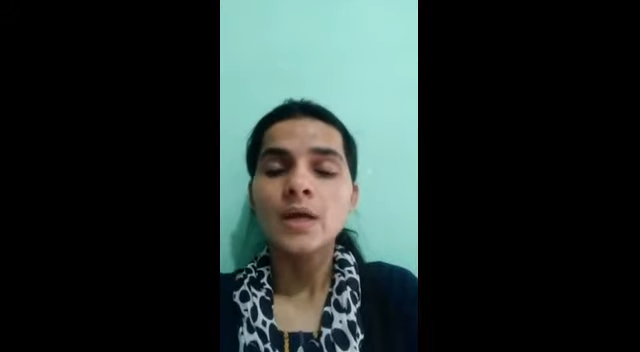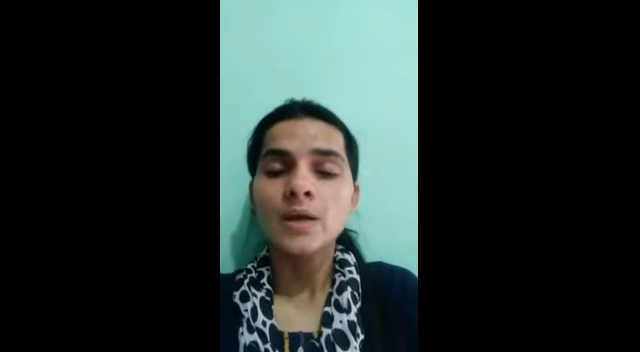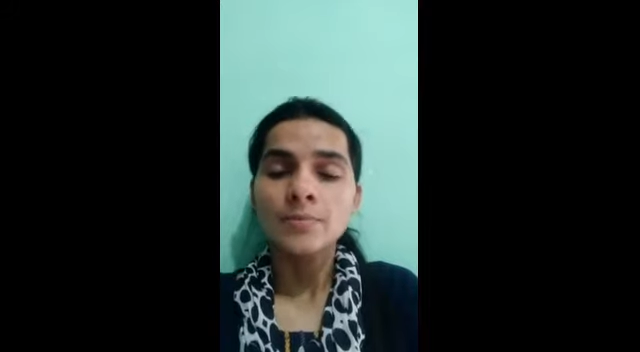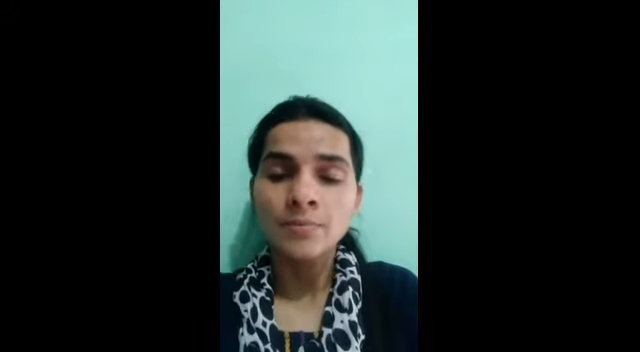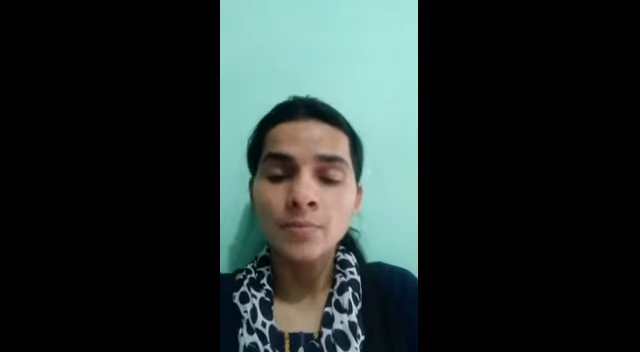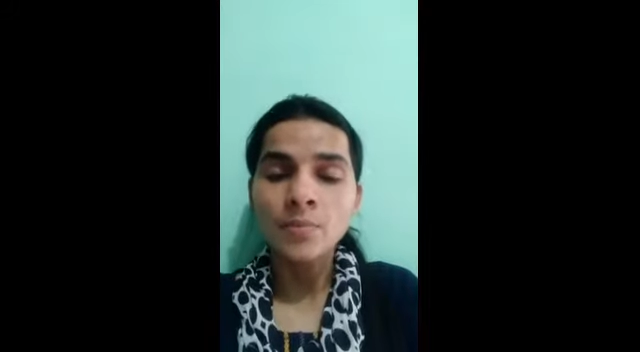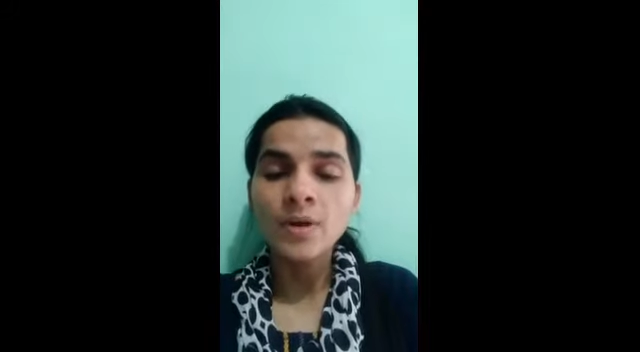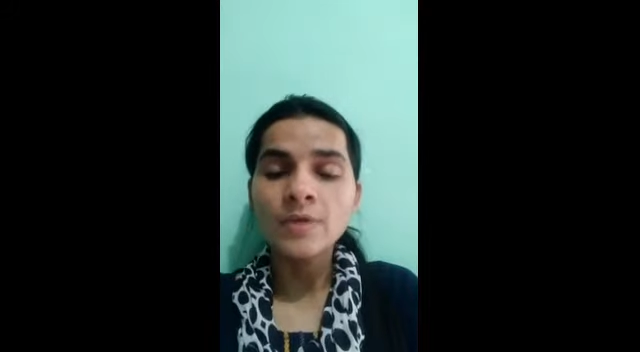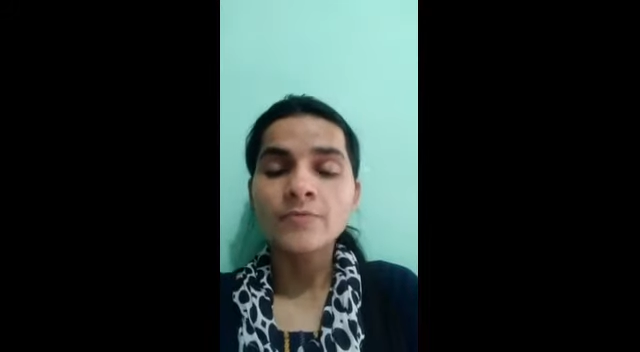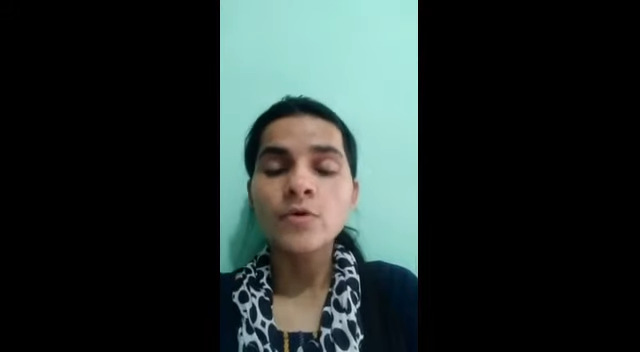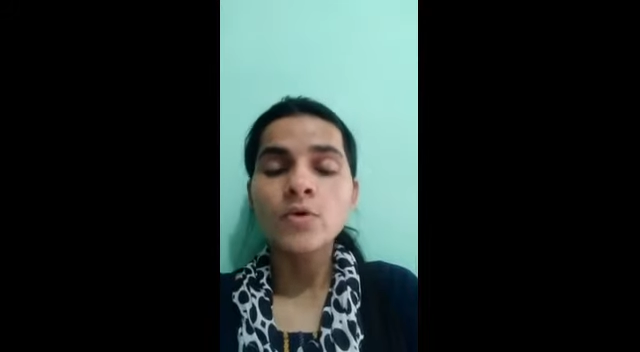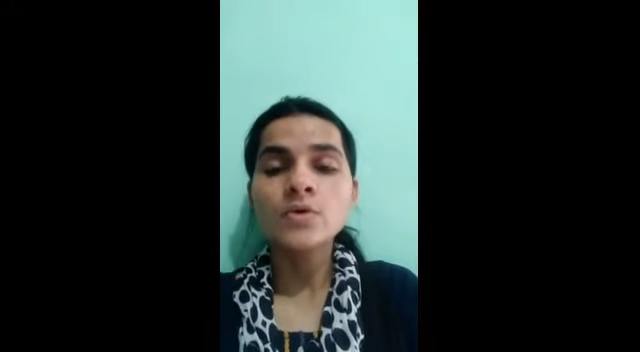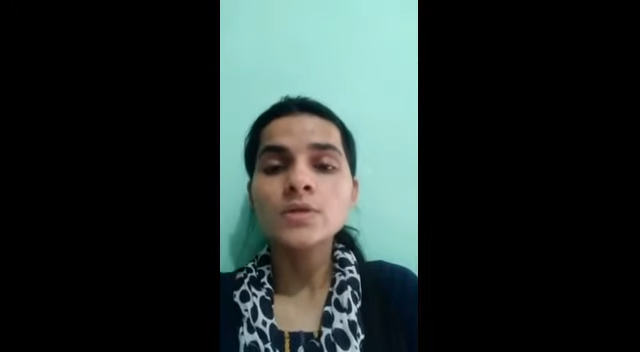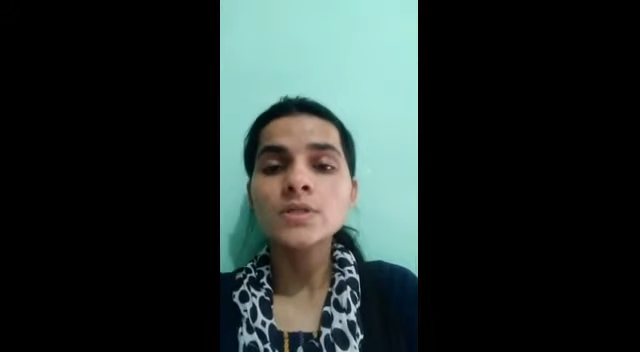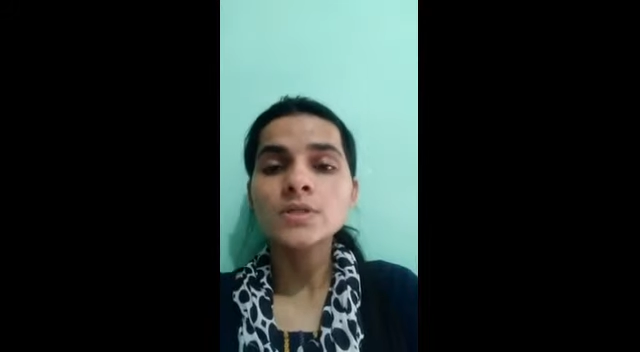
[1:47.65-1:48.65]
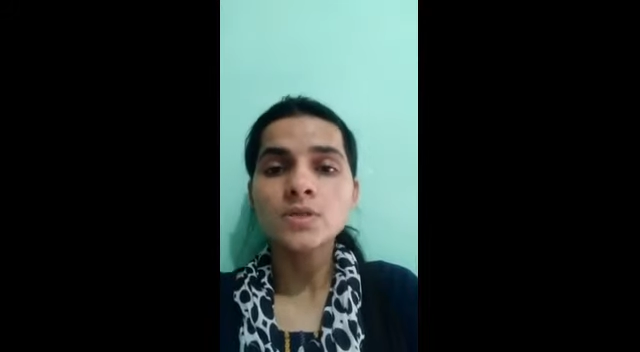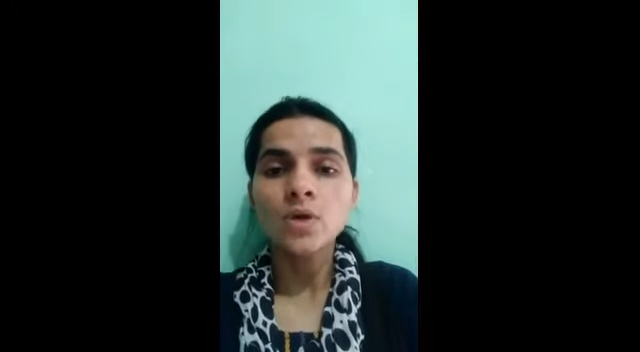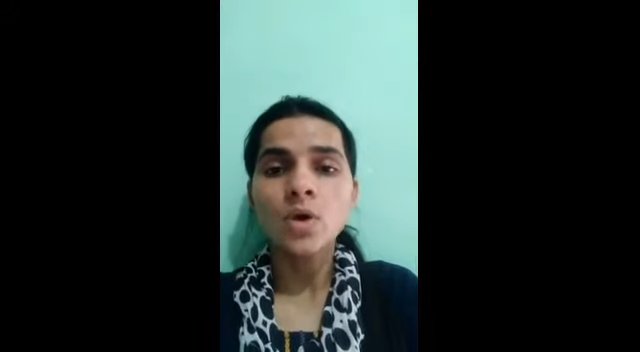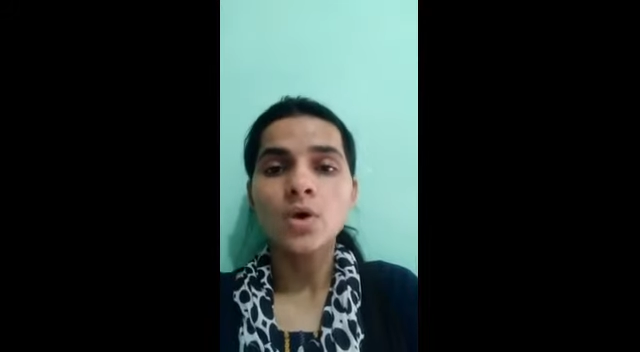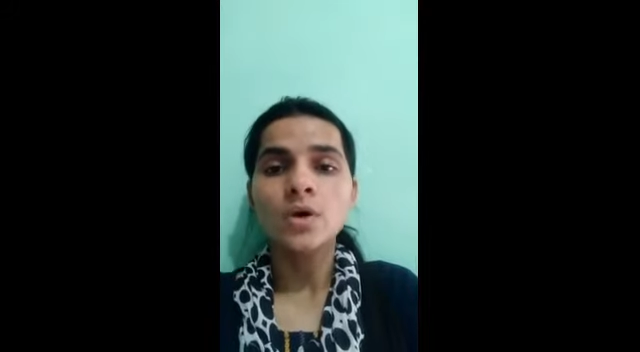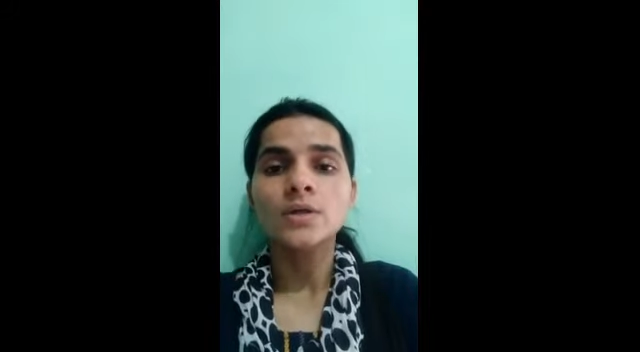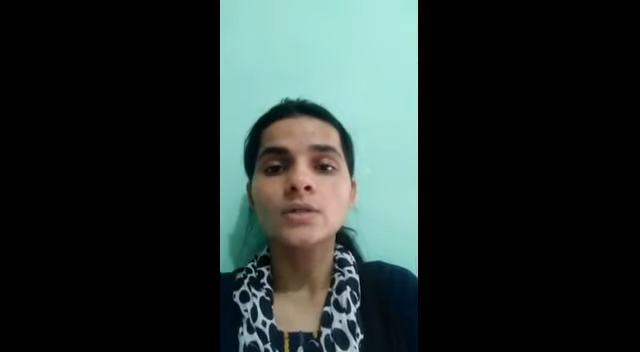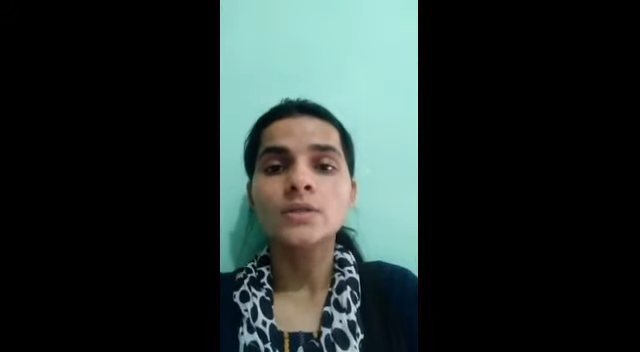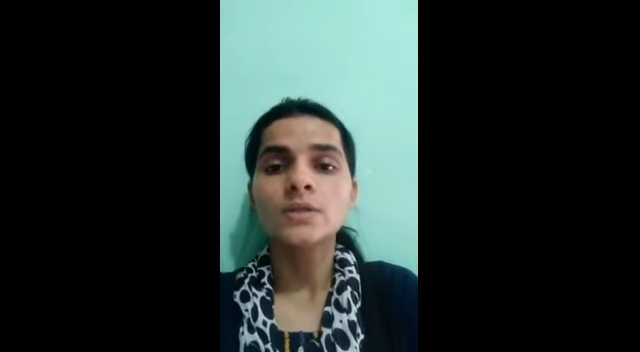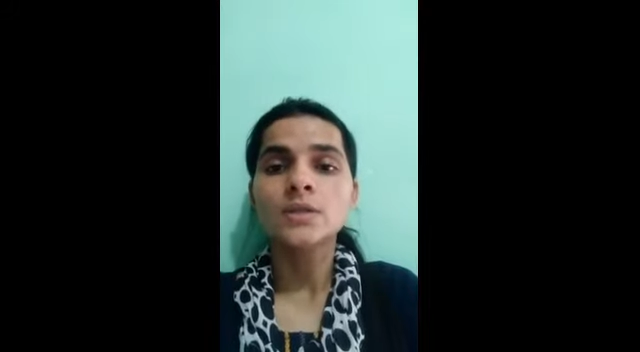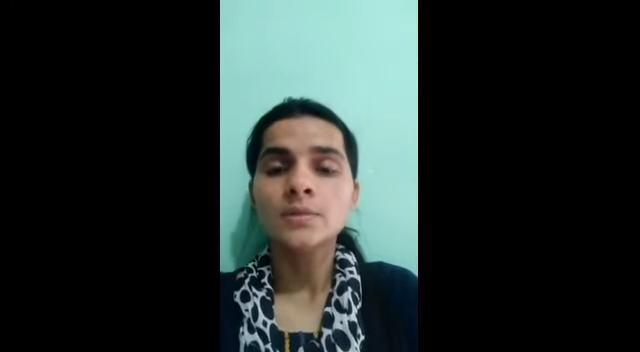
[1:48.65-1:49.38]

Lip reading: will focus on